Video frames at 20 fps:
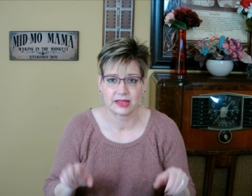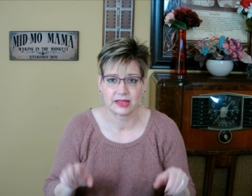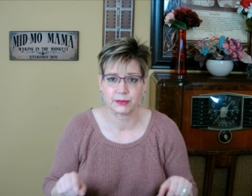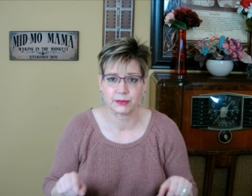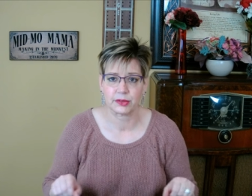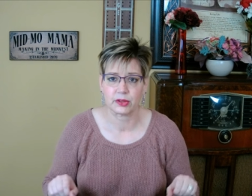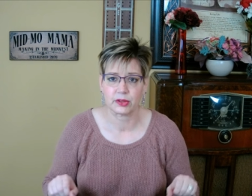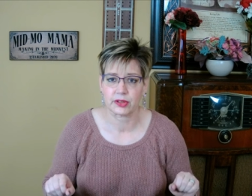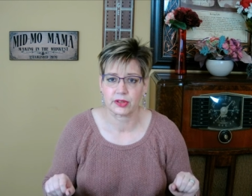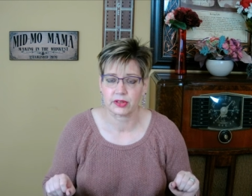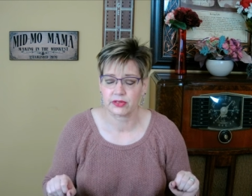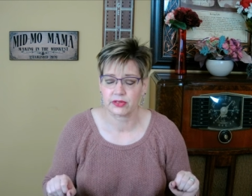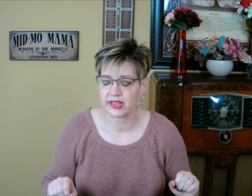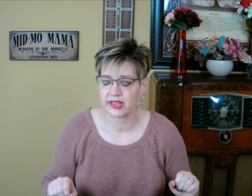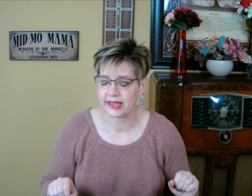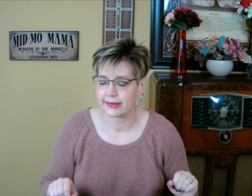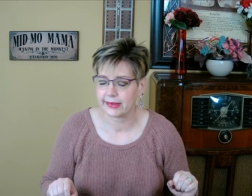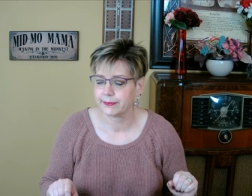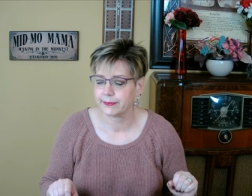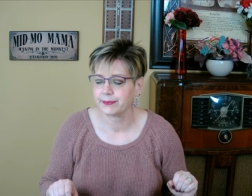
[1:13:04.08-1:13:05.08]
them do their
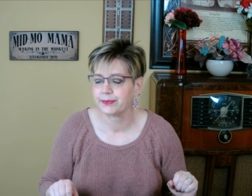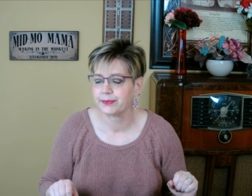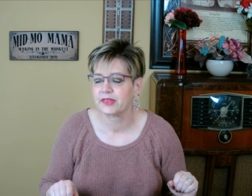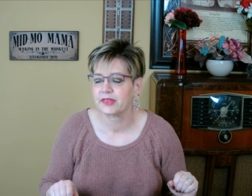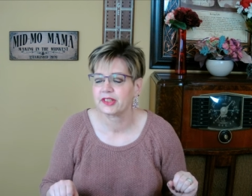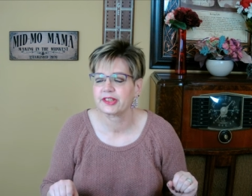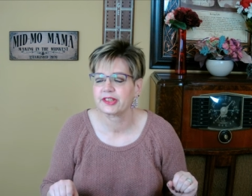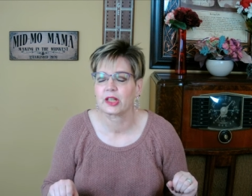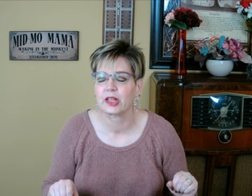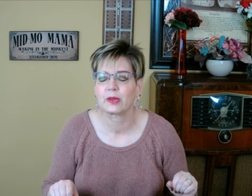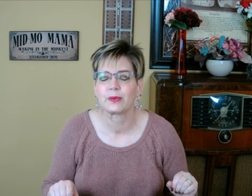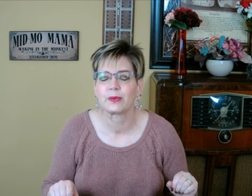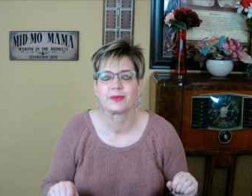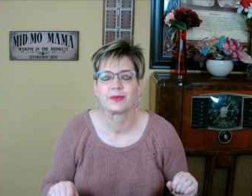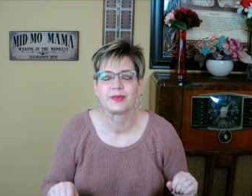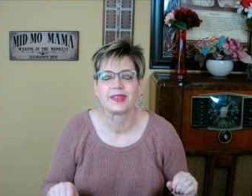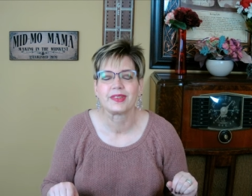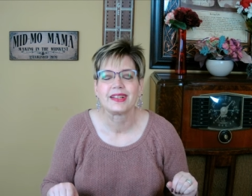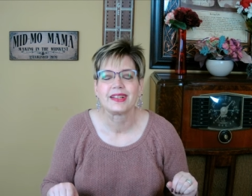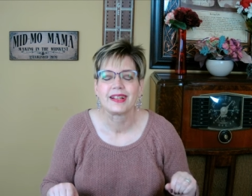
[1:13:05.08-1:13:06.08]
thing. So,
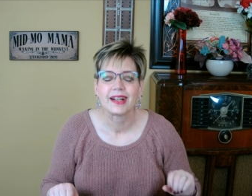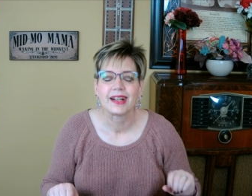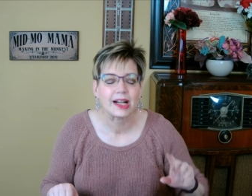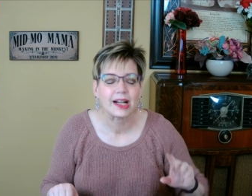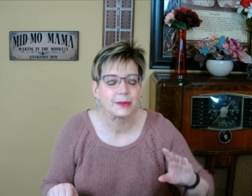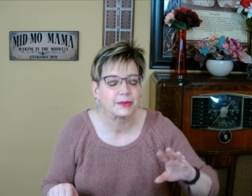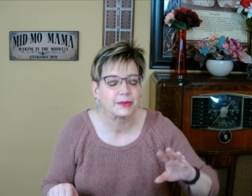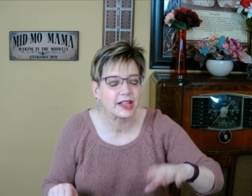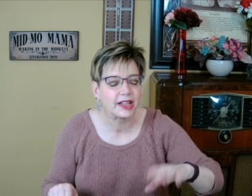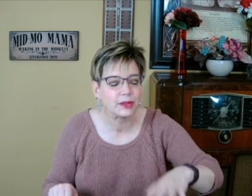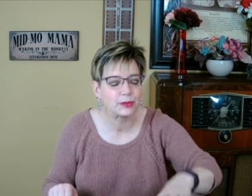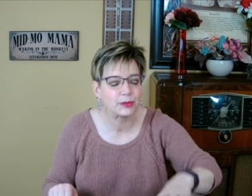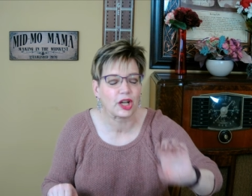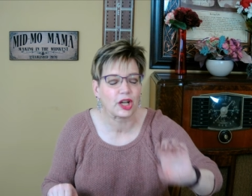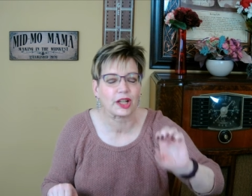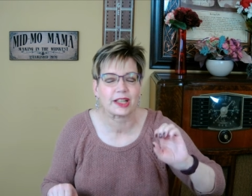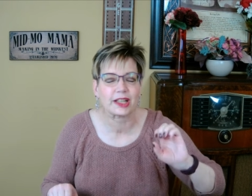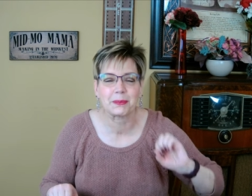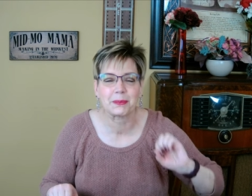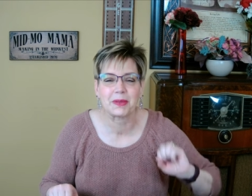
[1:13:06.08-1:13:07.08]
I'm done
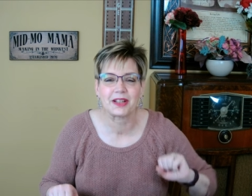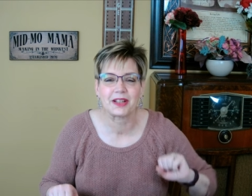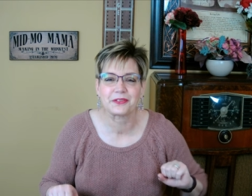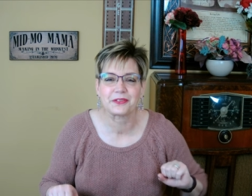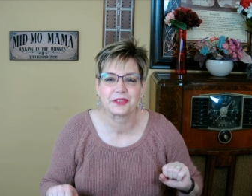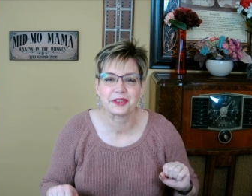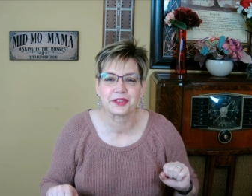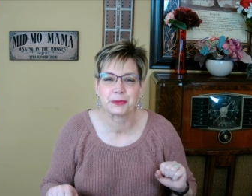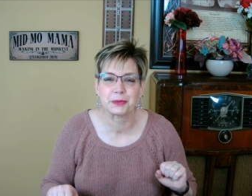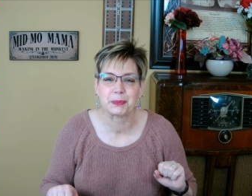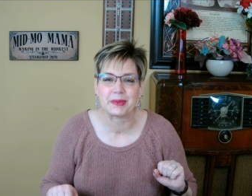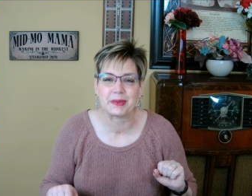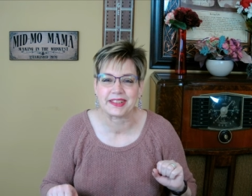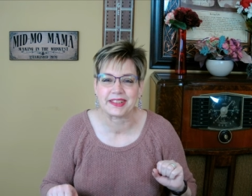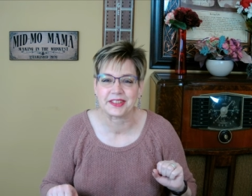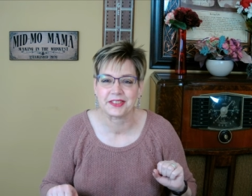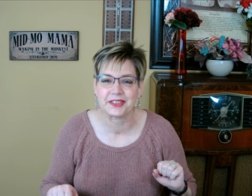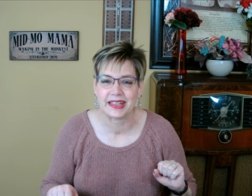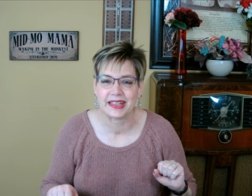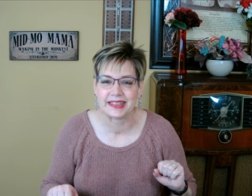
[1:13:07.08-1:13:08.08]
talking about First
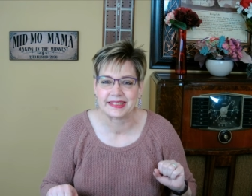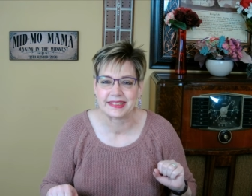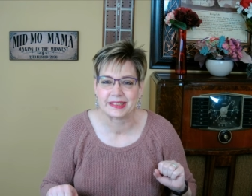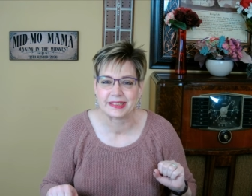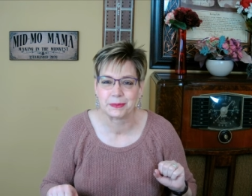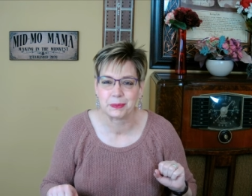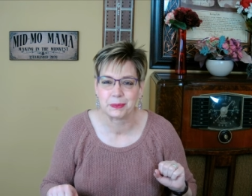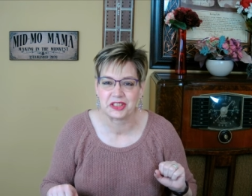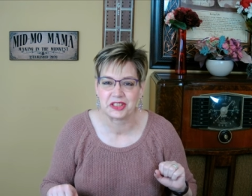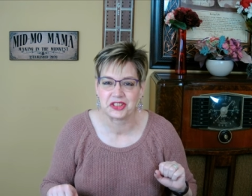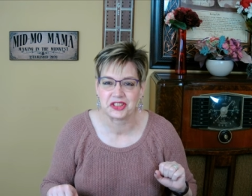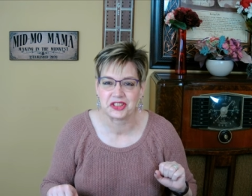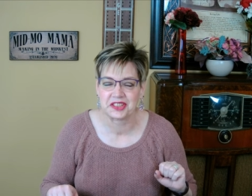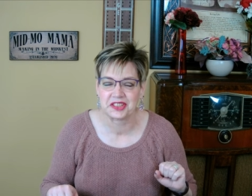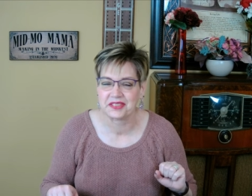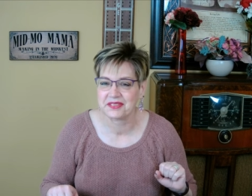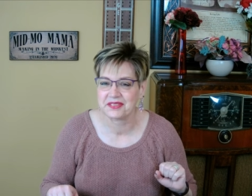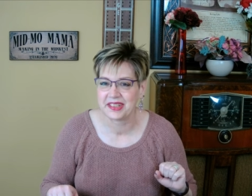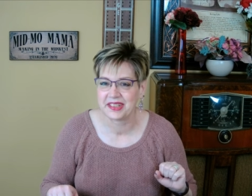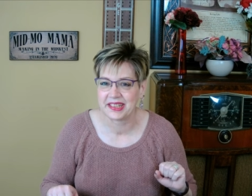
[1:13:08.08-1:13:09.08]
Peter and
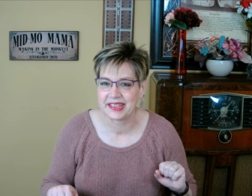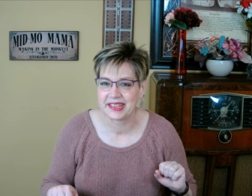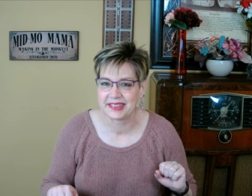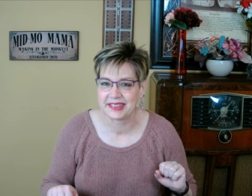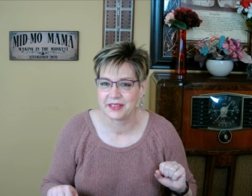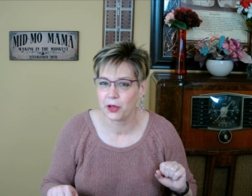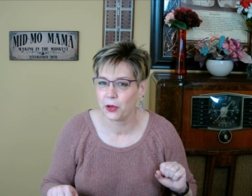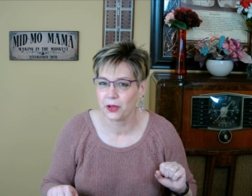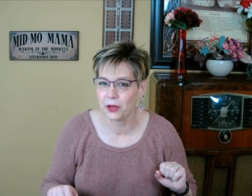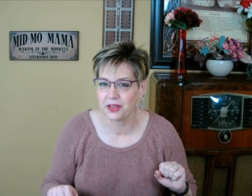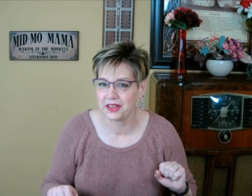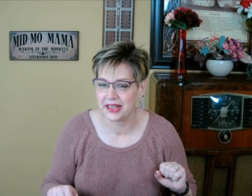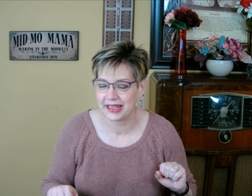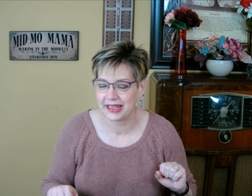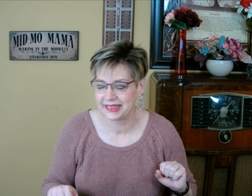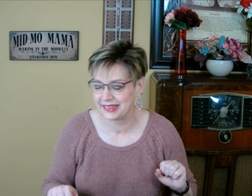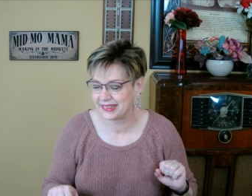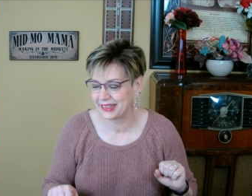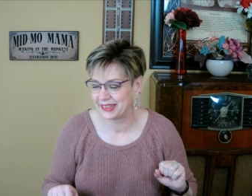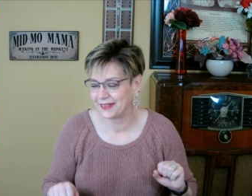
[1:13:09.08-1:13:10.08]
submission and all of
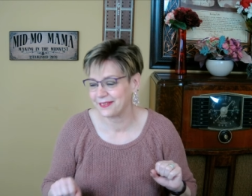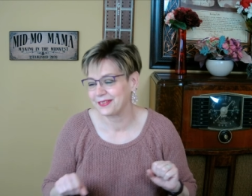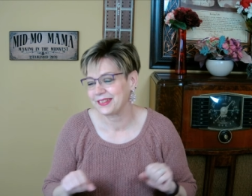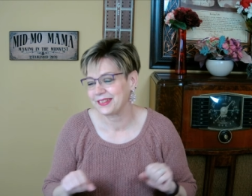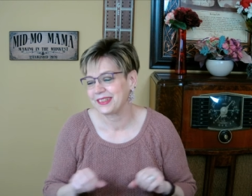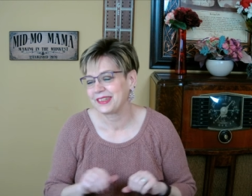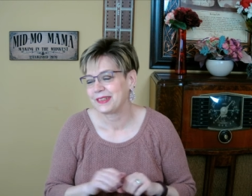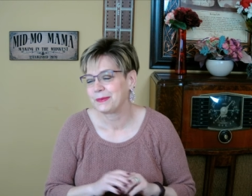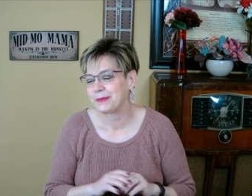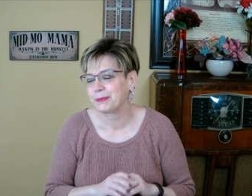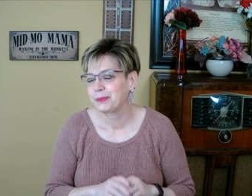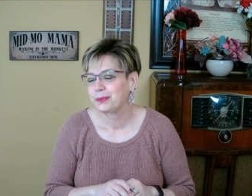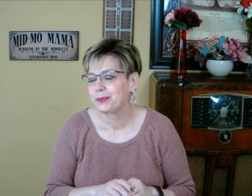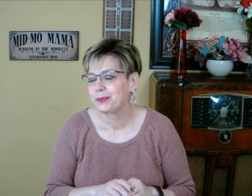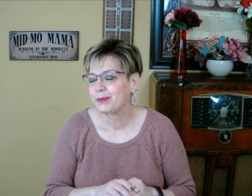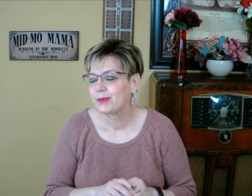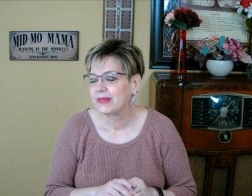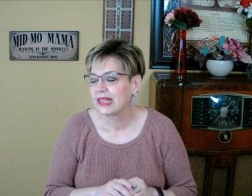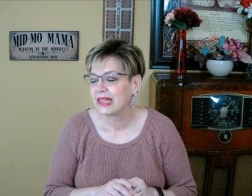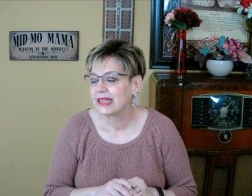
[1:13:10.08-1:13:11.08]
that stuff.
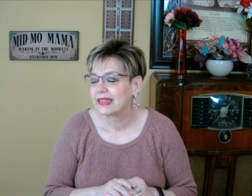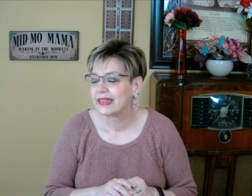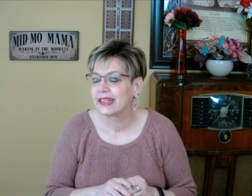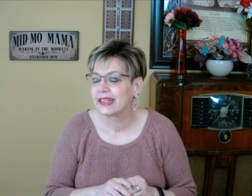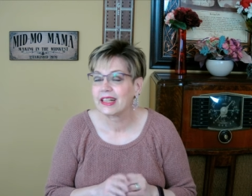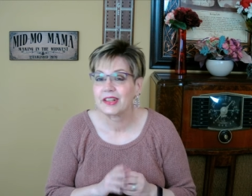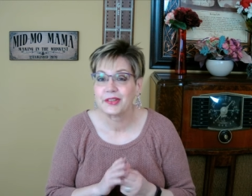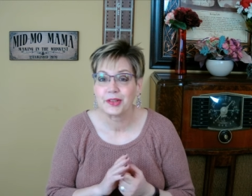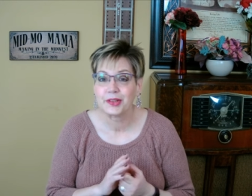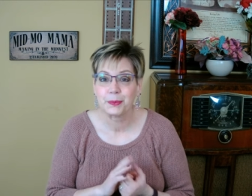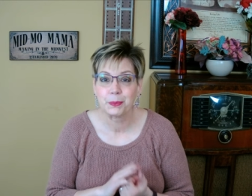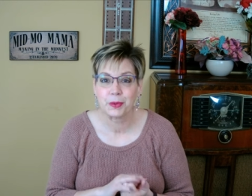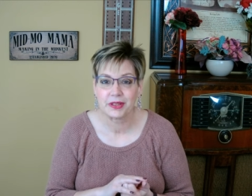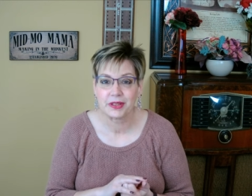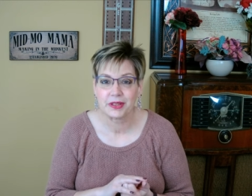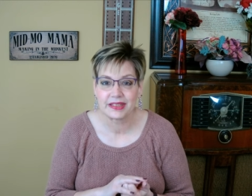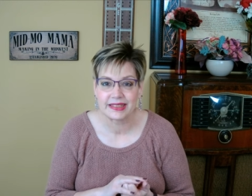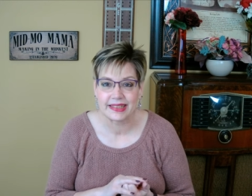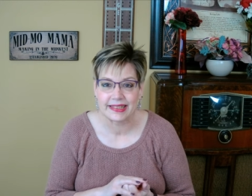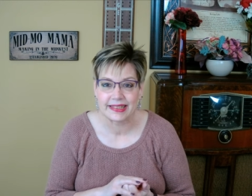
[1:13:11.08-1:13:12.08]
The other
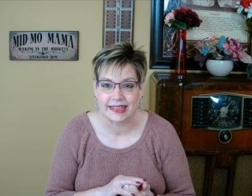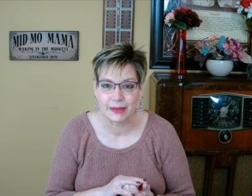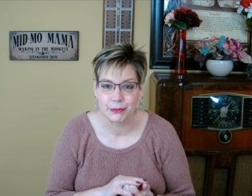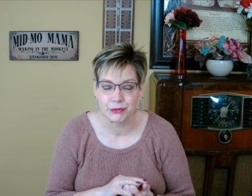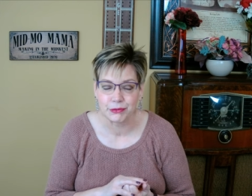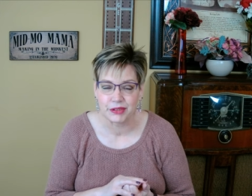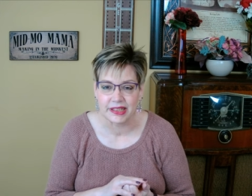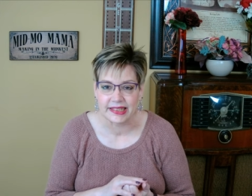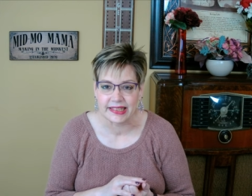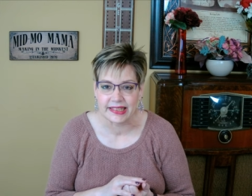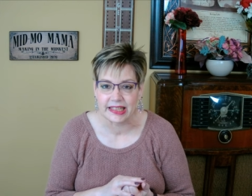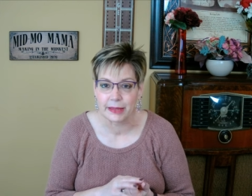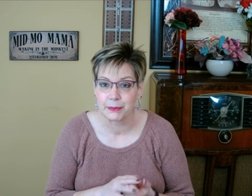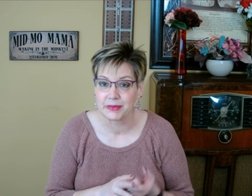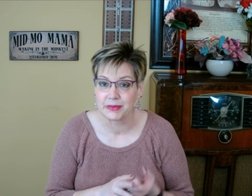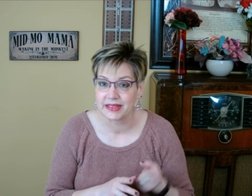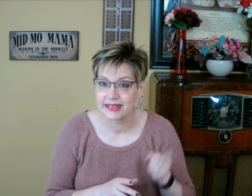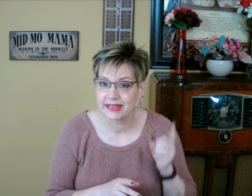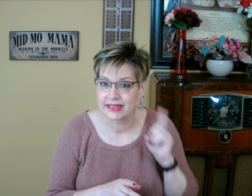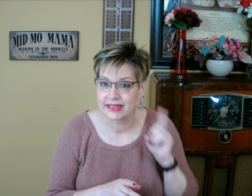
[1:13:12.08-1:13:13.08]
book that I'm reading, I'm
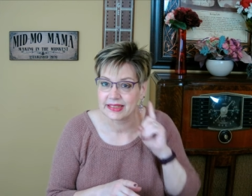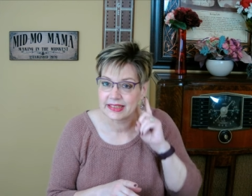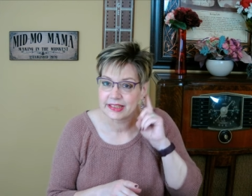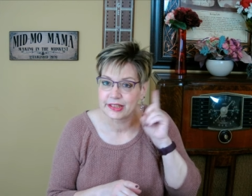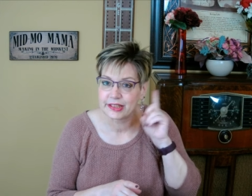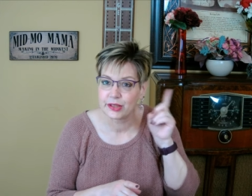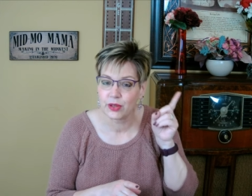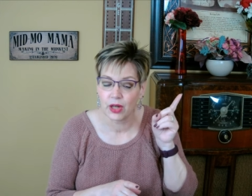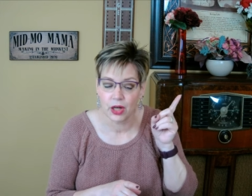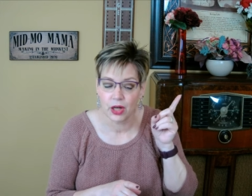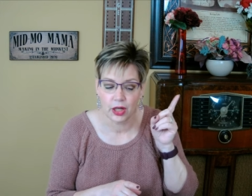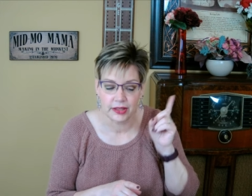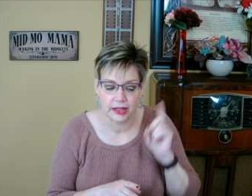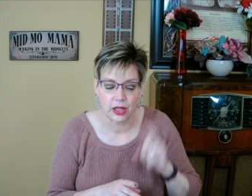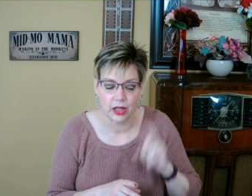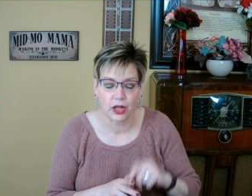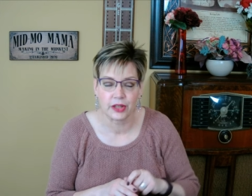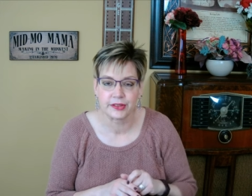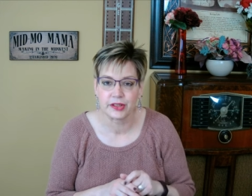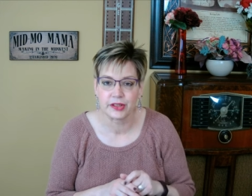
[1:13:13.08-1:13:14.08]
listening to on
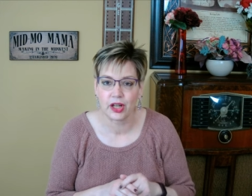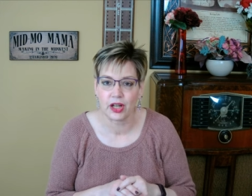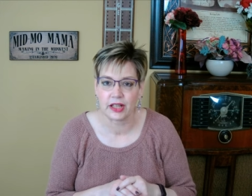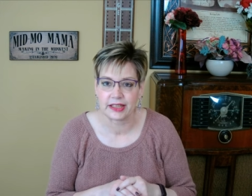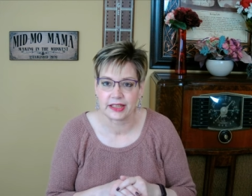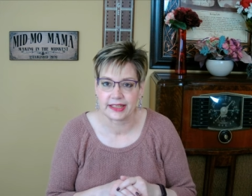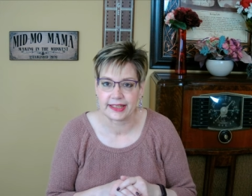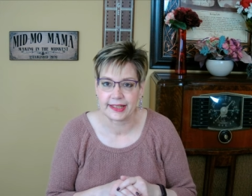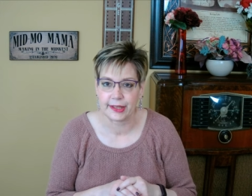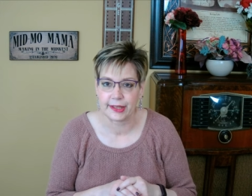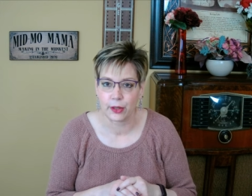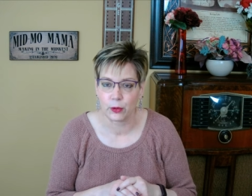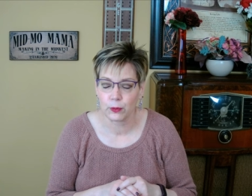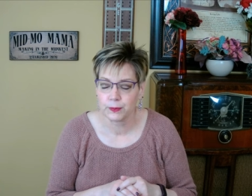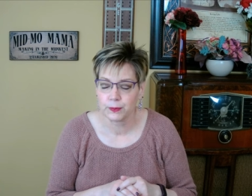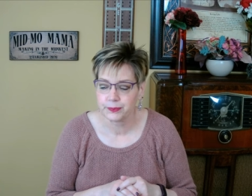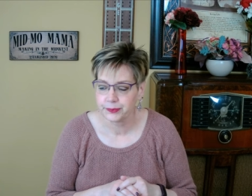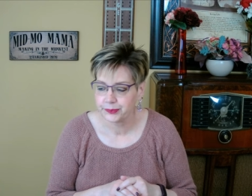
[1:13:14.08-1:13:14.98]
audio,